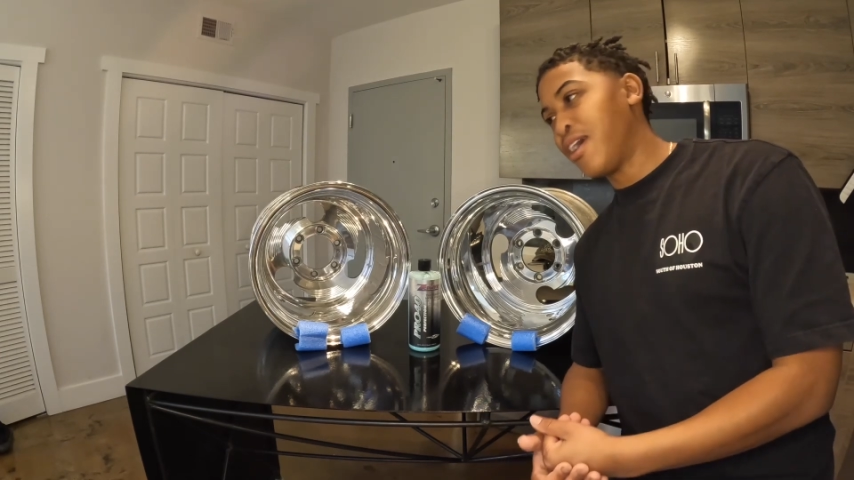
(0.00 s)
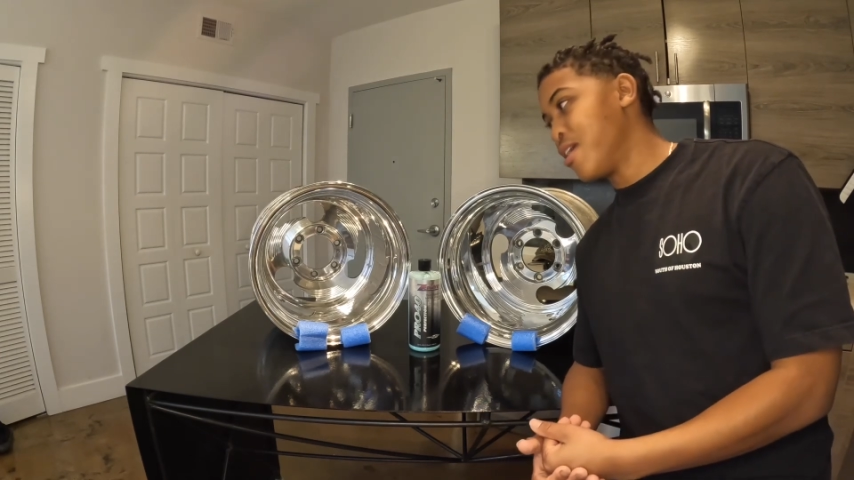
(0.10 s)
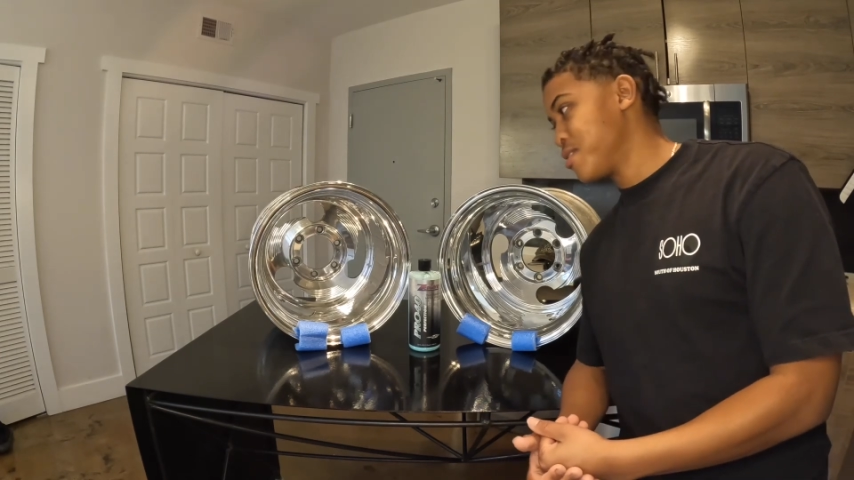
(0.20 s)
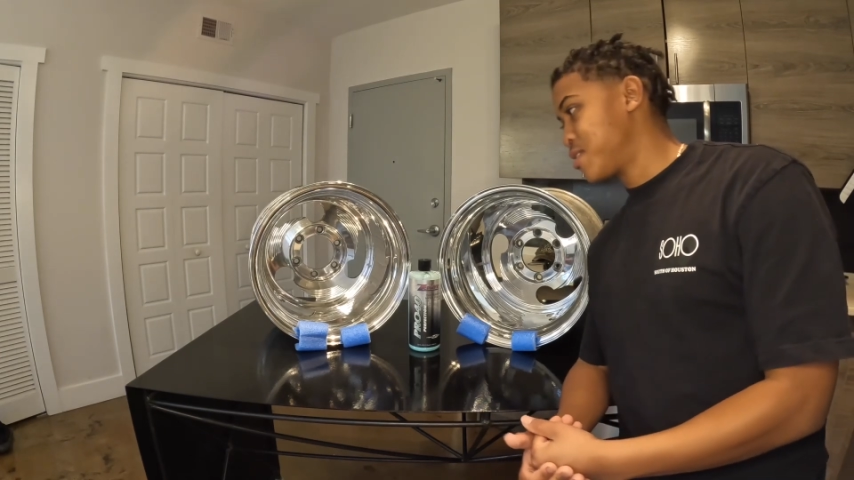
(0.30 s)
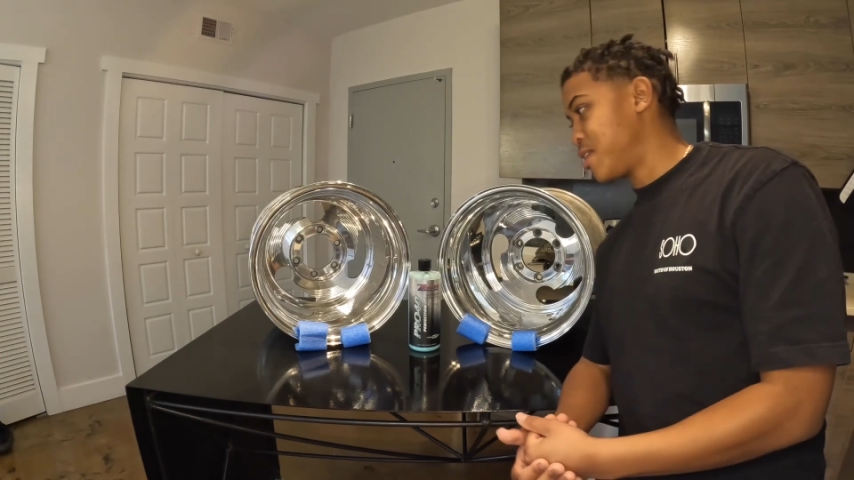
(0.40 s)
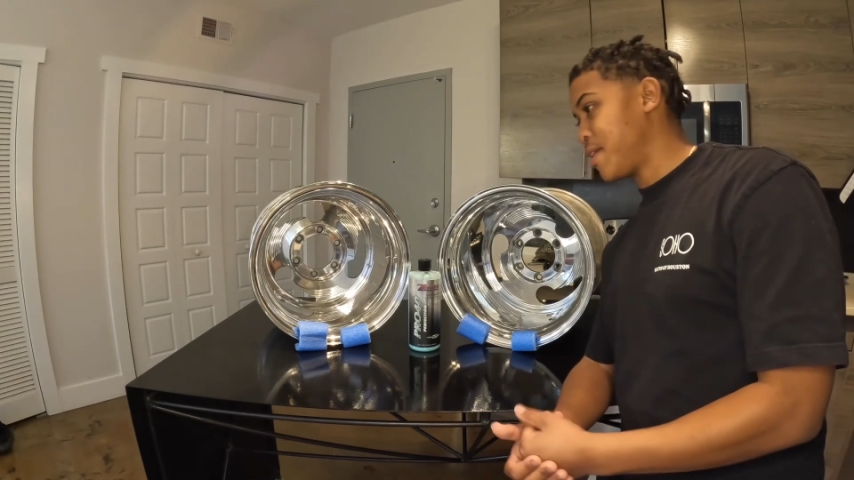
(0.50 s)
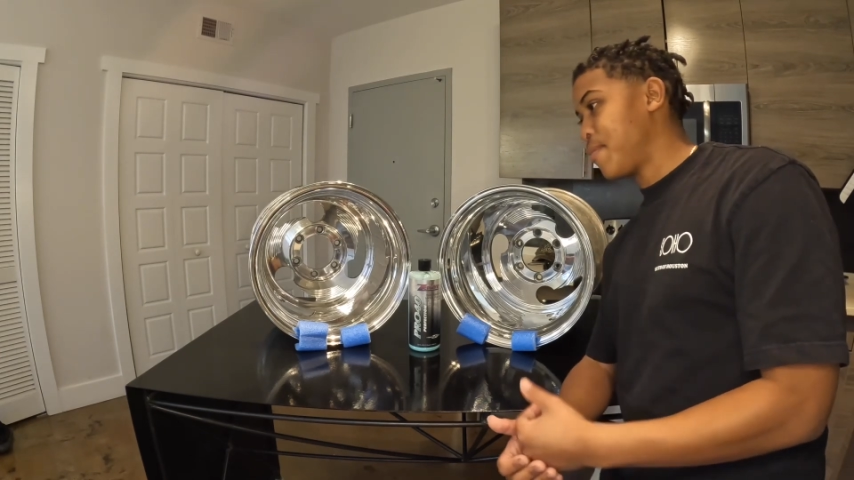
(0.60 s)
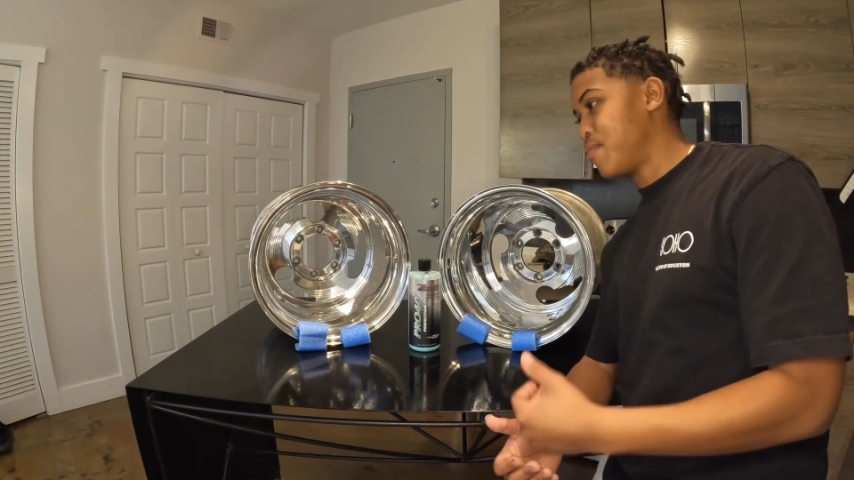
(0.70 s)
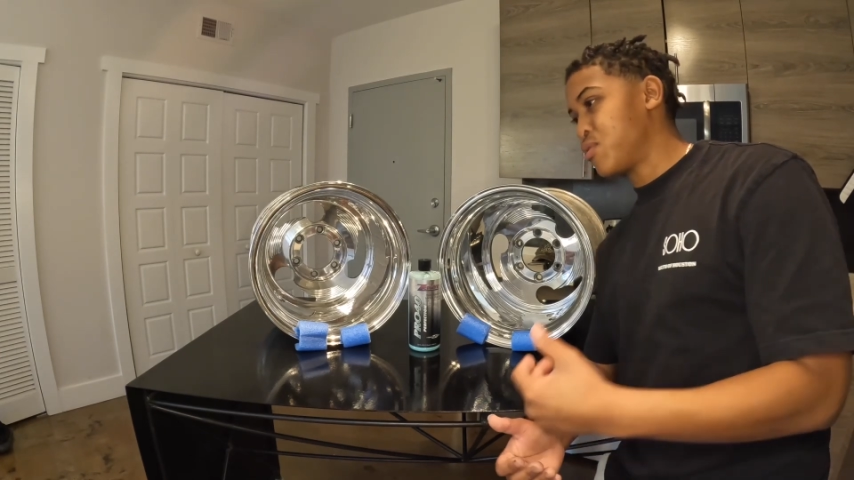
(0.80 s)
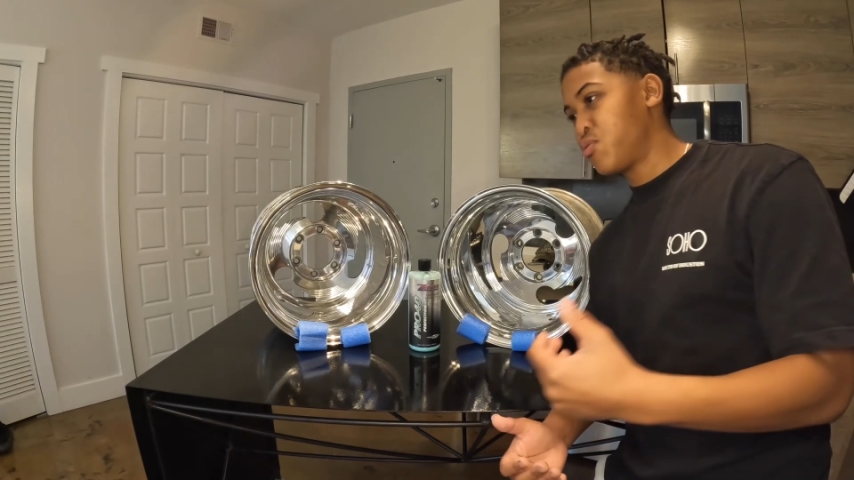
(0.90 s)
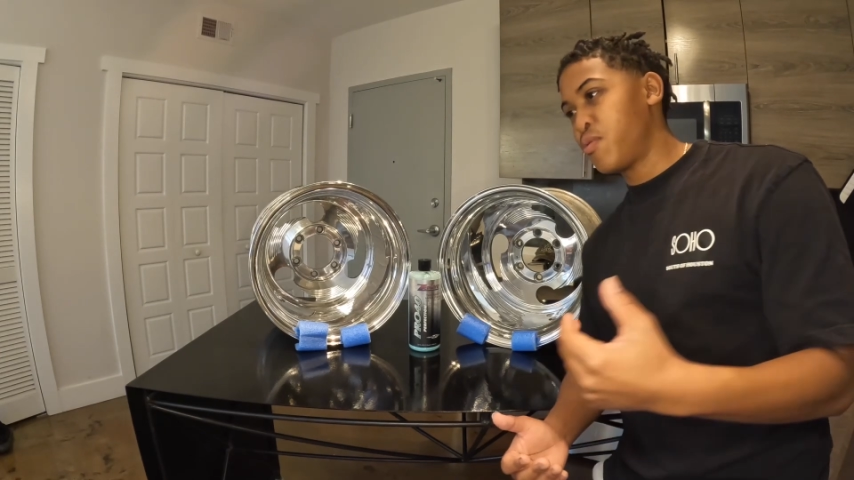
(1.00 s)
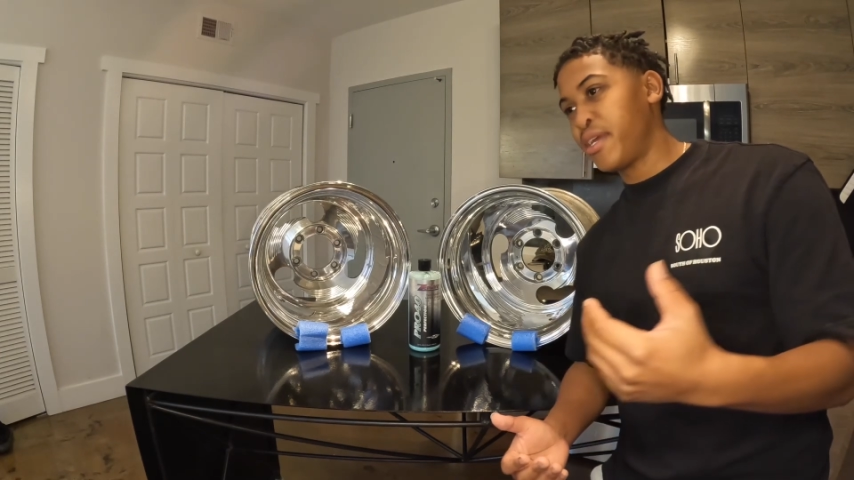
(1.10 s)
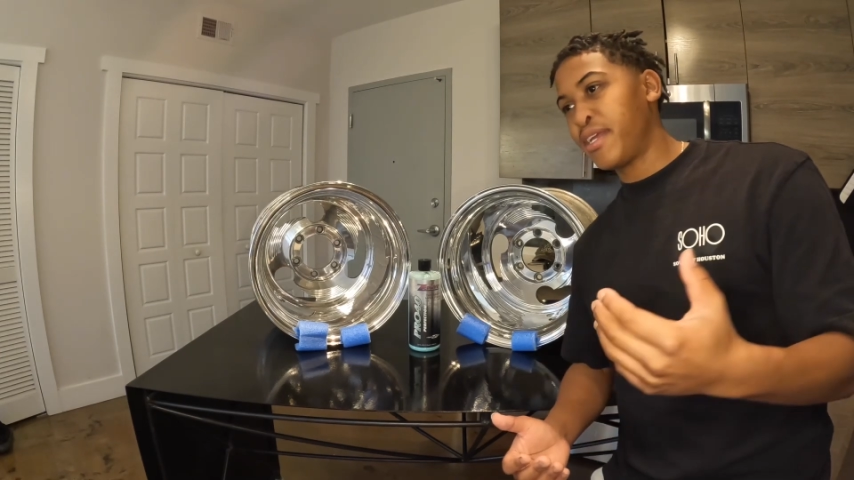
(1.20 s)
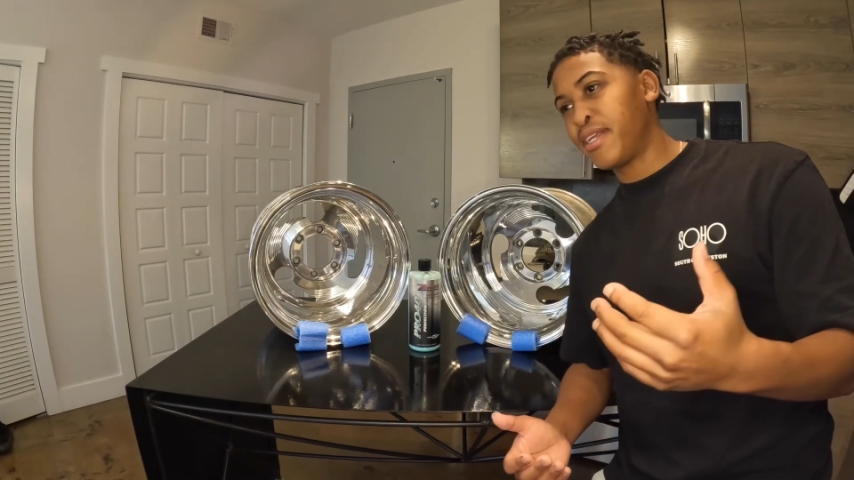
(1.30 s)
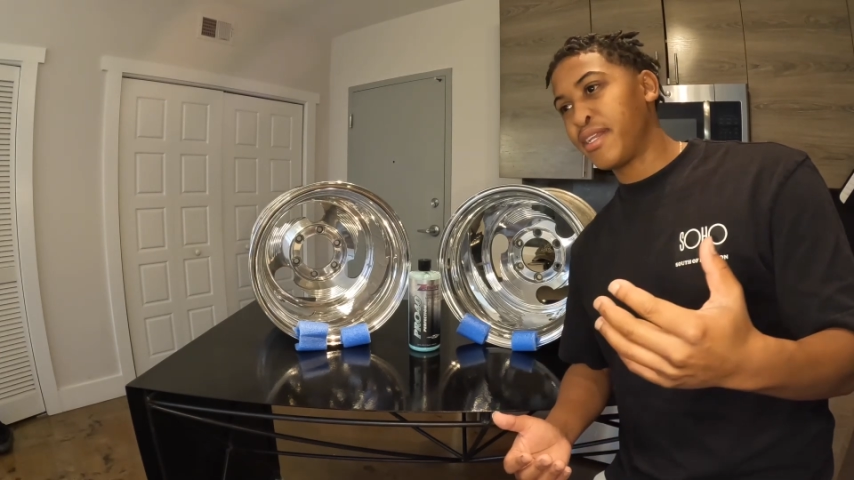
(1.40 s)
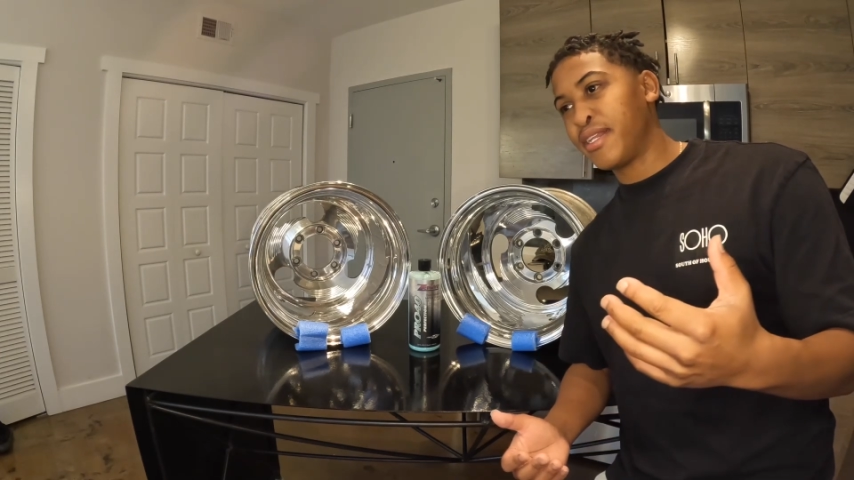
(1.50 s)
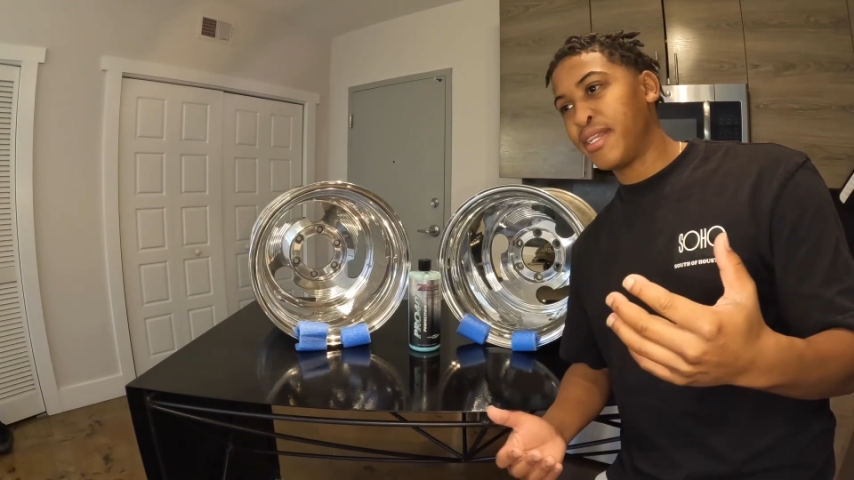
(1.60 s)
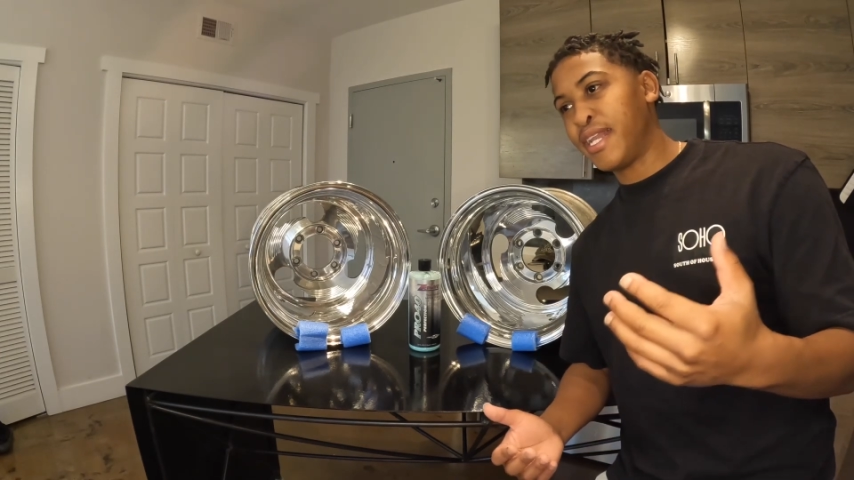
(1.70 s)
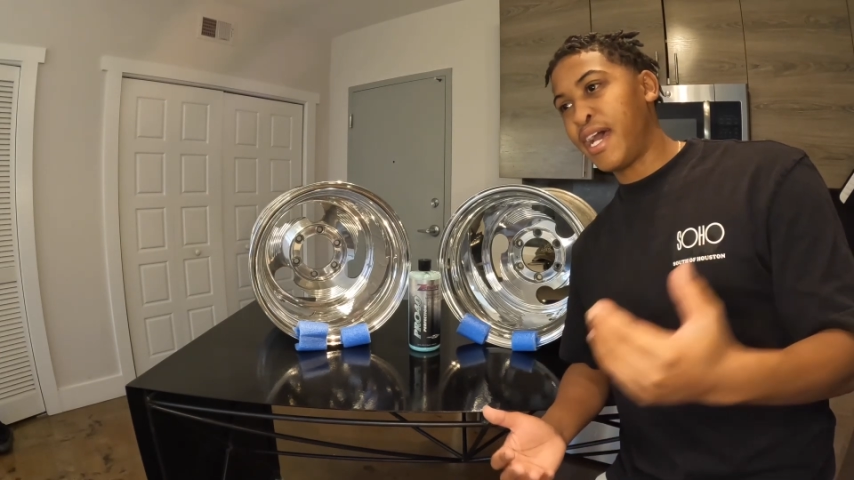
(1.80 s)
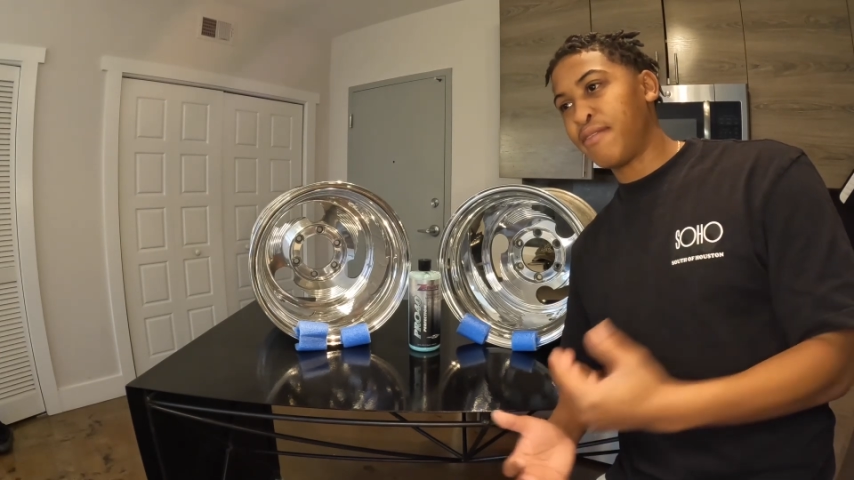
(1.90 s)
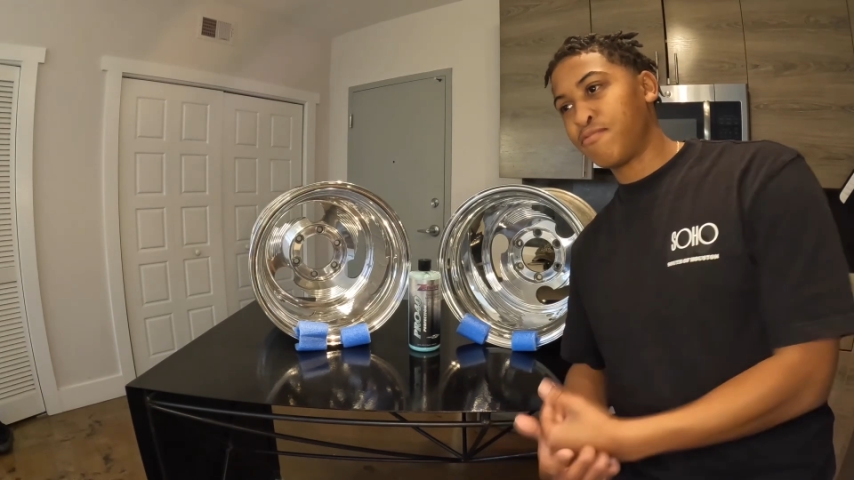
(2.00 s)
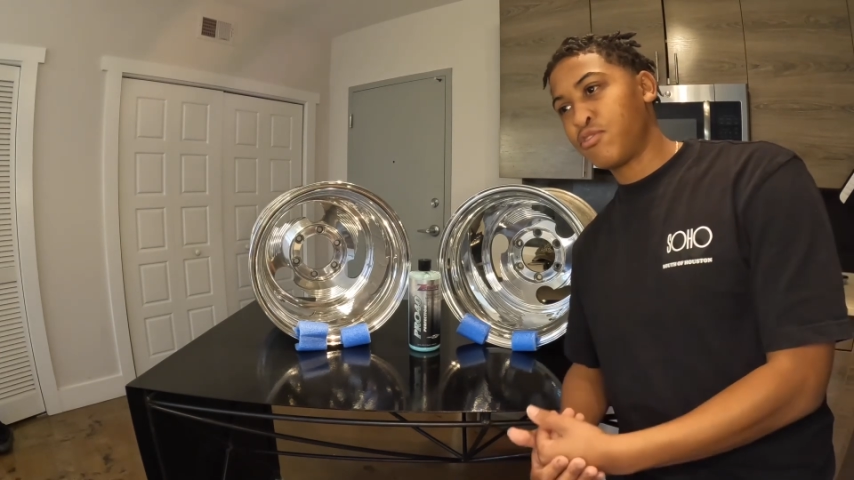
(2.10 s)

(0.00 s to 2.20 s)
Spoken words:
honestly, between not